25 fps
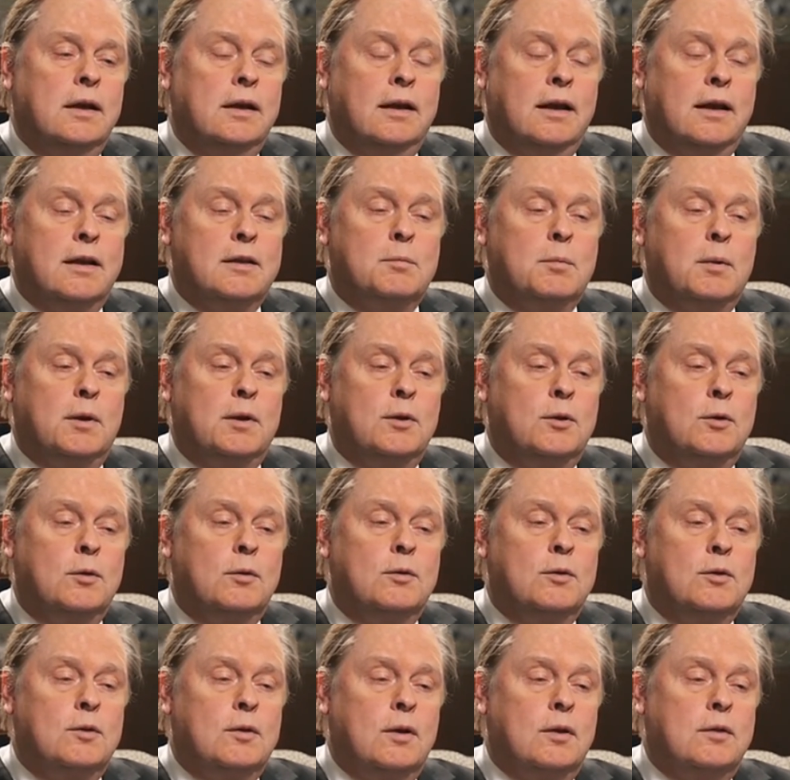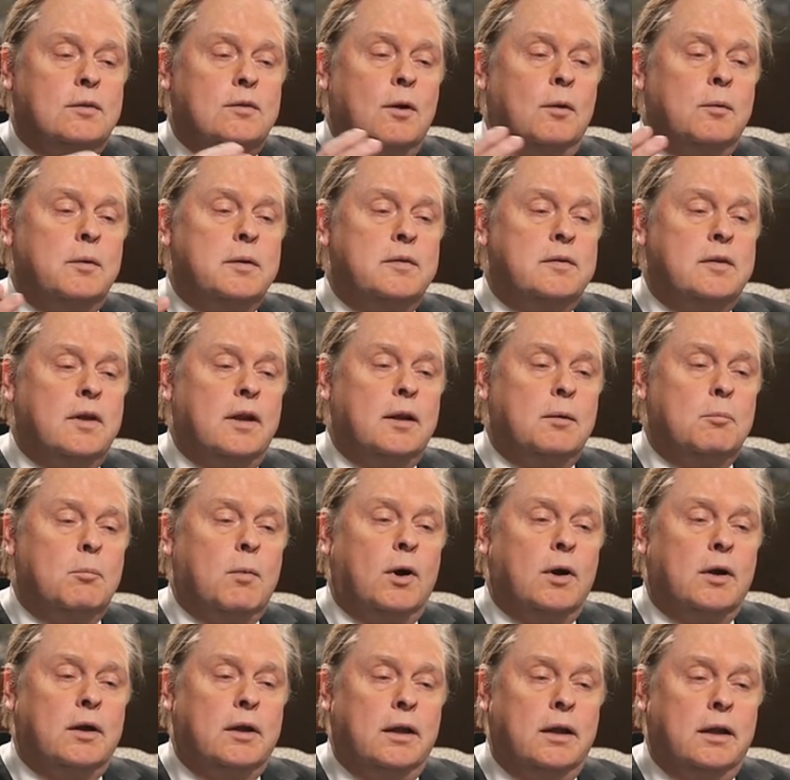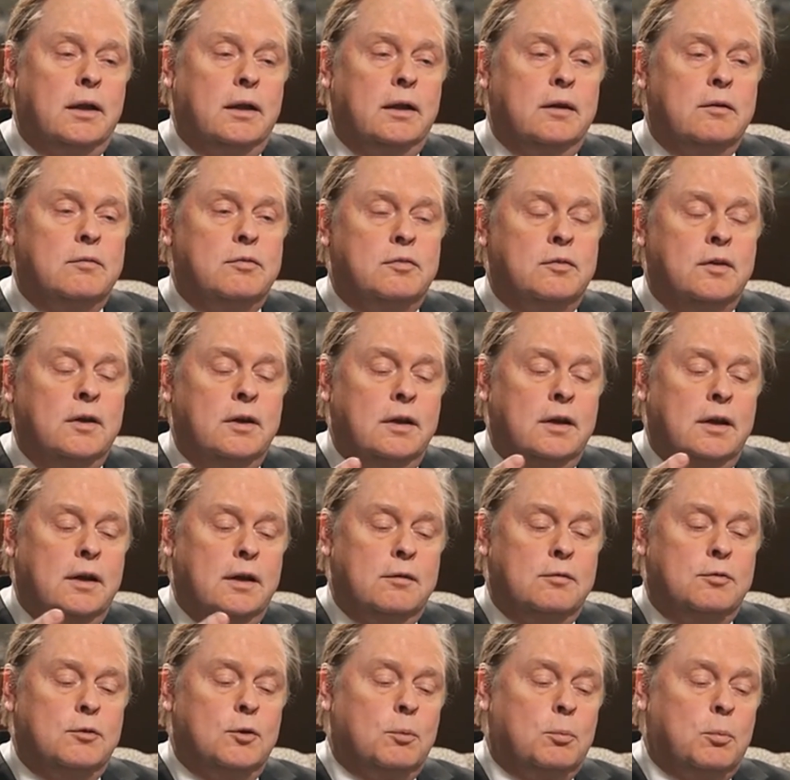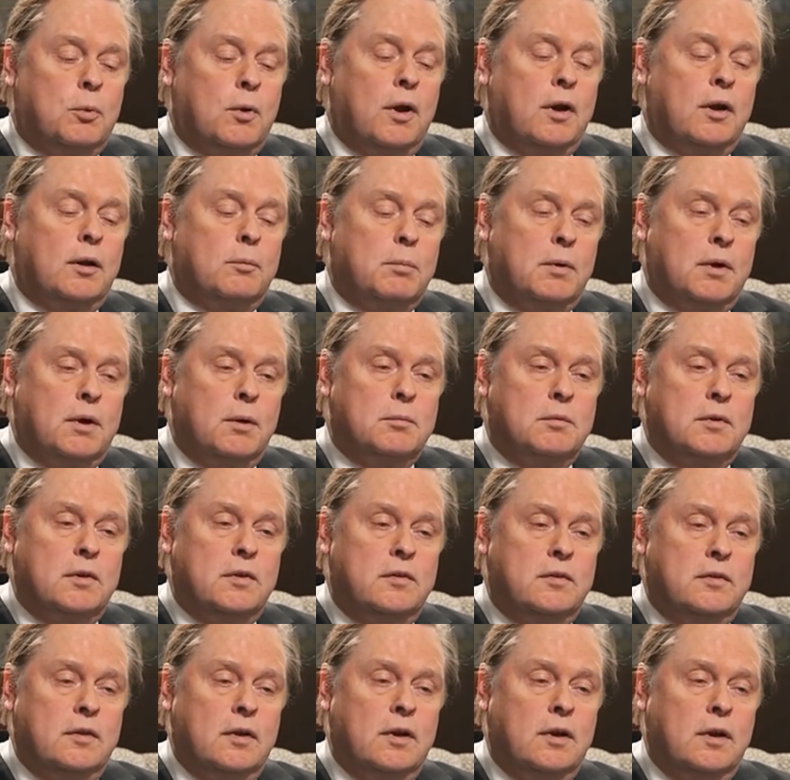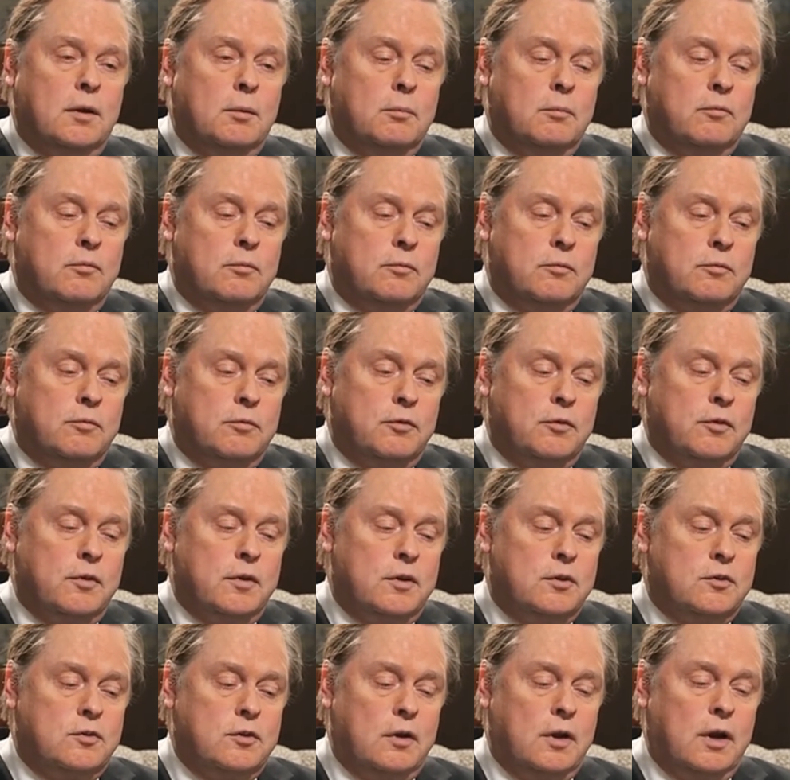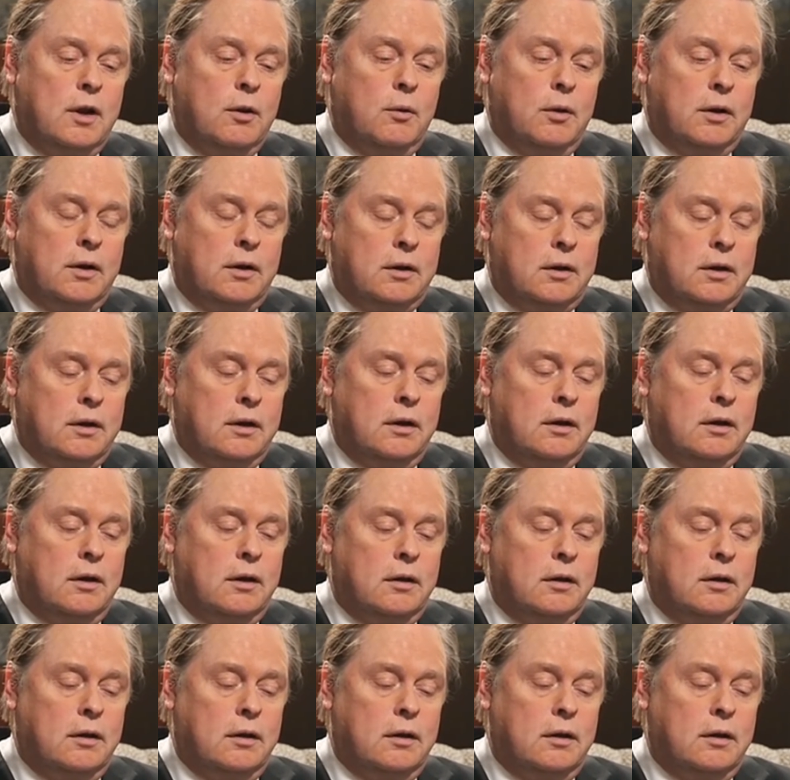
has been, it's always said in marketing, if your product becomes a synonym for the generic